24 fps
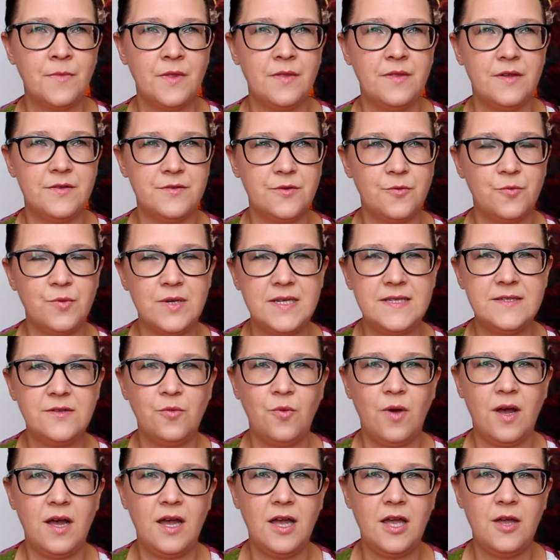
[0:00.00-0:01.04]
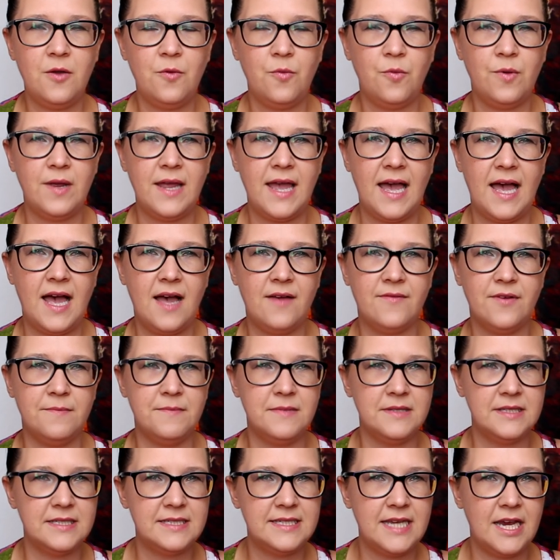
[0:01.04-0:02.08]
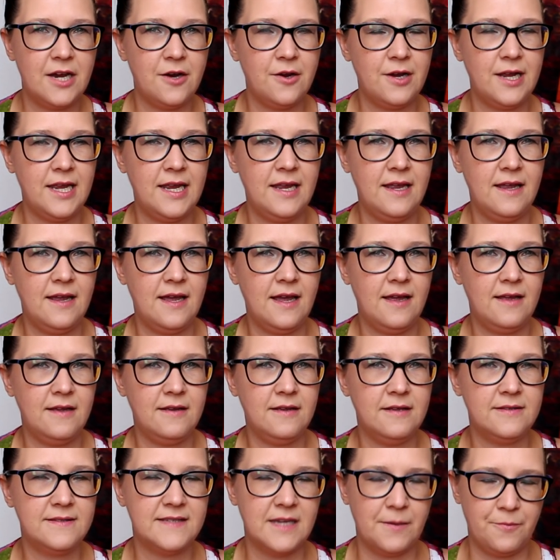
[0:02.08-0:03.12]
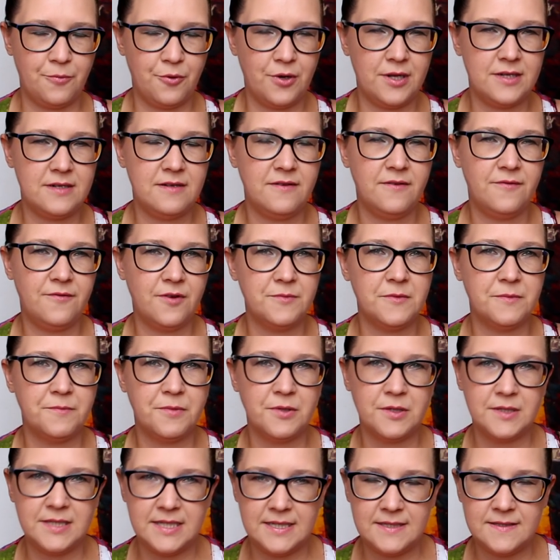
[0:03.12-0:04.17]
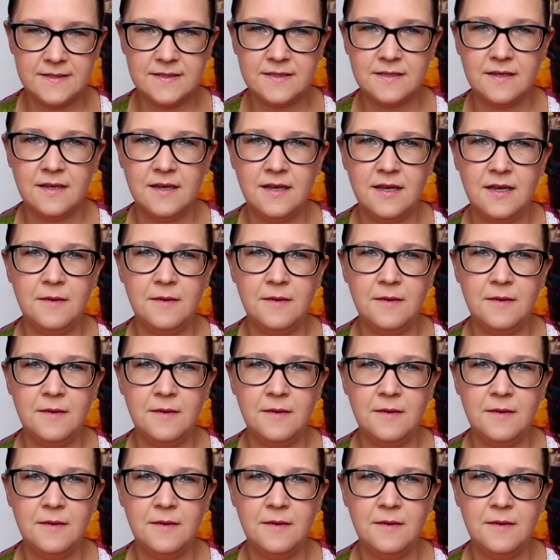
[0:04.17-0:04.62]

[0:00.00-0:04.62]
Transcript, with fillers: "There's a reason why we have a military separate from the police,